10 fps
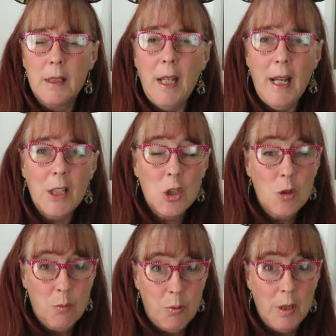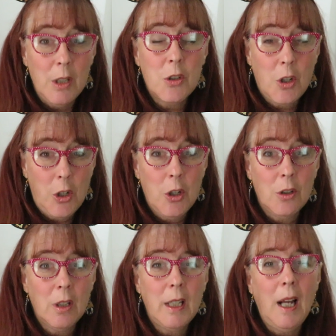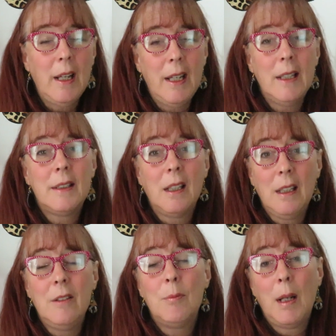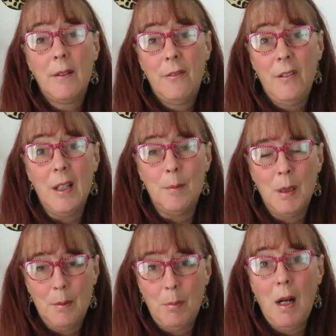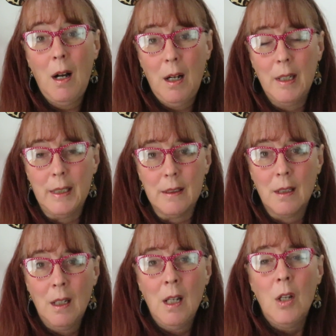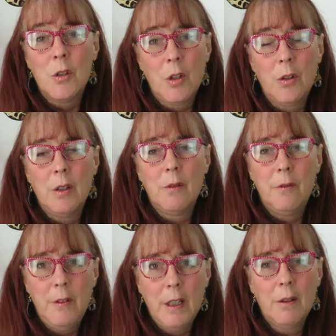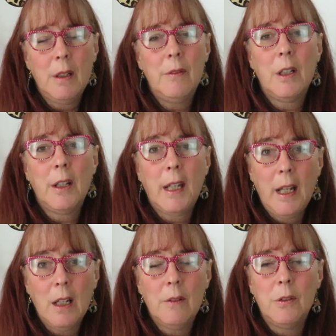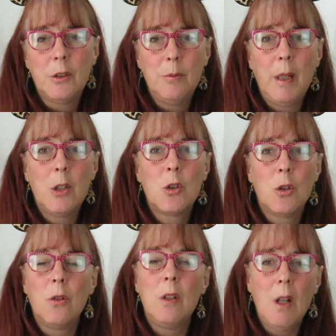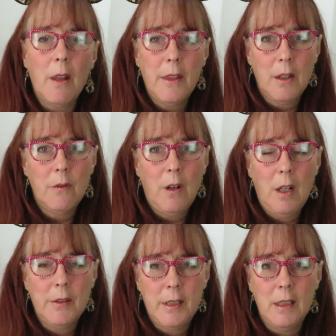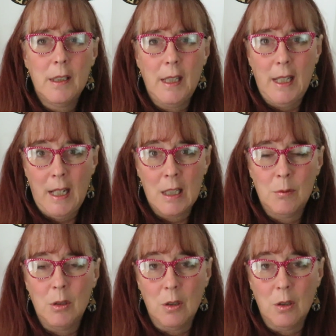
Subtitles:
attached pretty securely, I had to leave my Fitbit behind. So they're very, very careful to make sure nothing falls into the animal